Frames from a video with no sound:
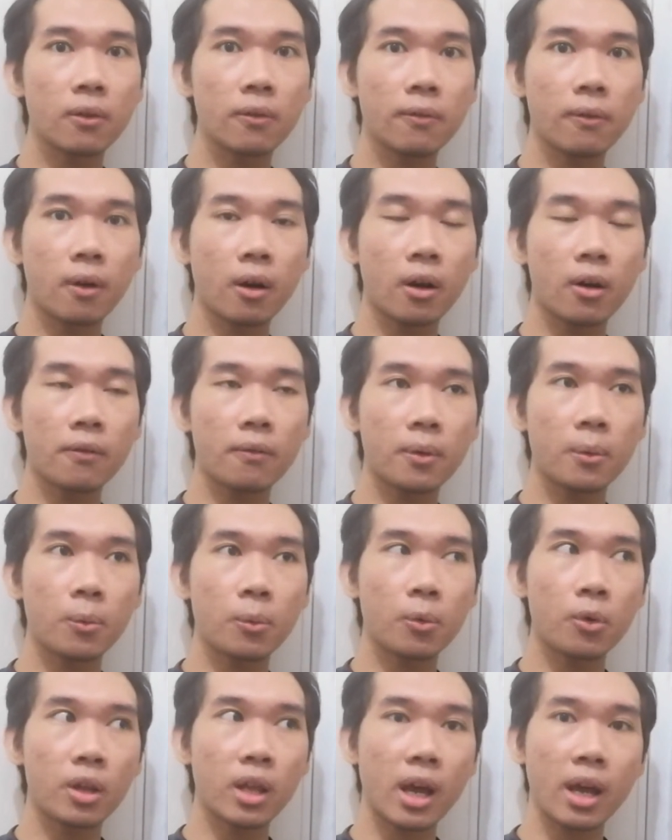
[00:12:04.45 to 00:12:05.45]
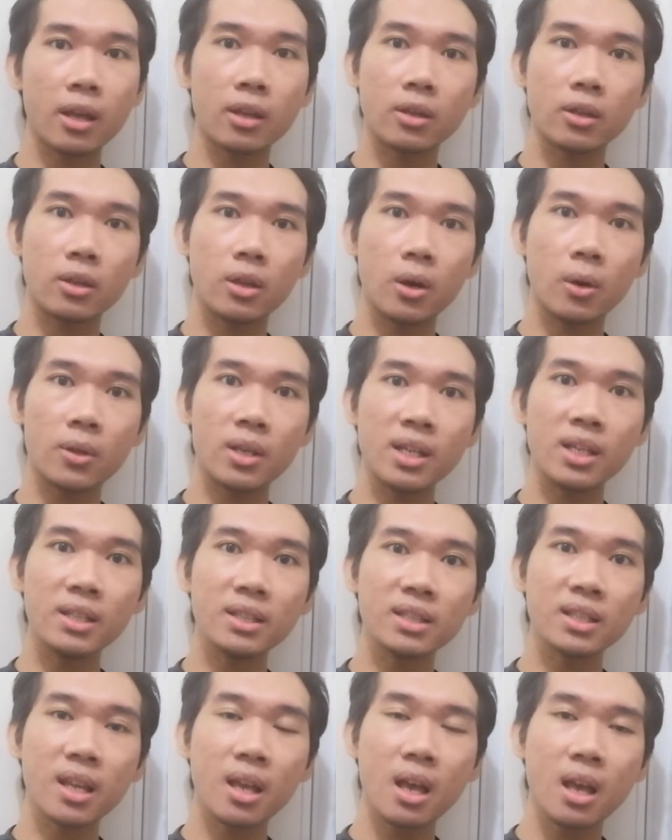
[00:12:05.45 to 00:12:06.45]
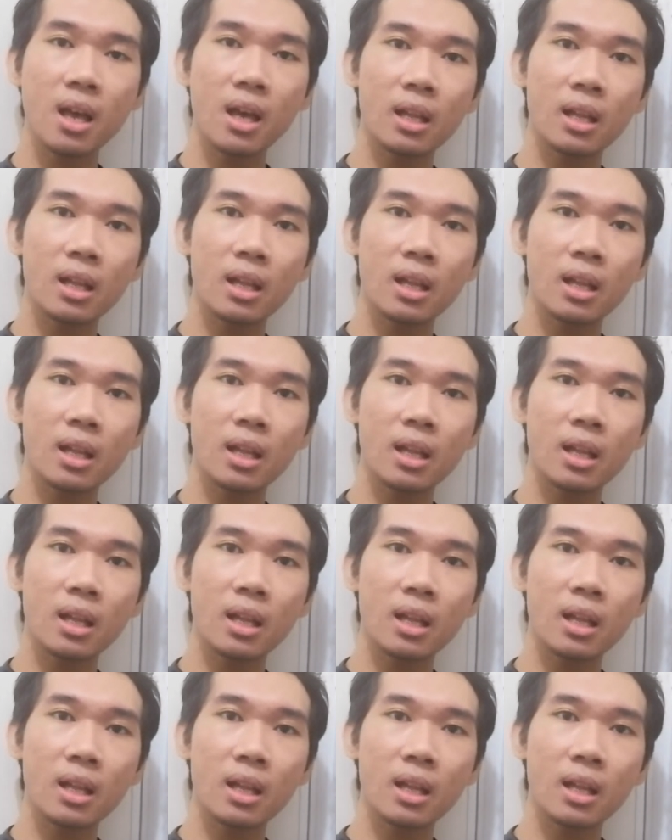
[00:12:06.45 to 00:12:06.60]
far from what I noticed,